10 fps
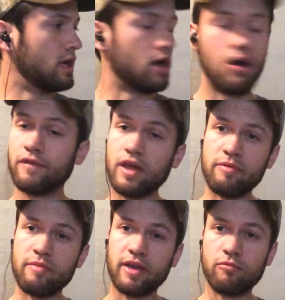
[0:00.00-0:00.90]
hopefully I'll
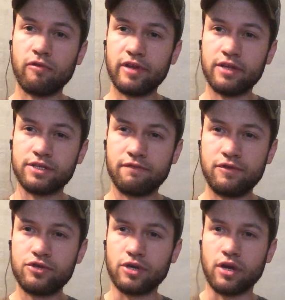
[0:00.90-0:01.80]
be making more videos in the
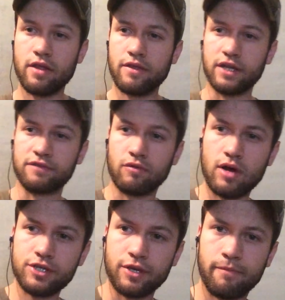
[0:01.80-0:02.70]
future. Thanks for
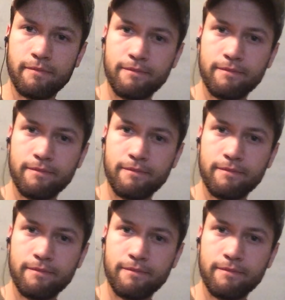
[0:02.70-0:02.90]
watching.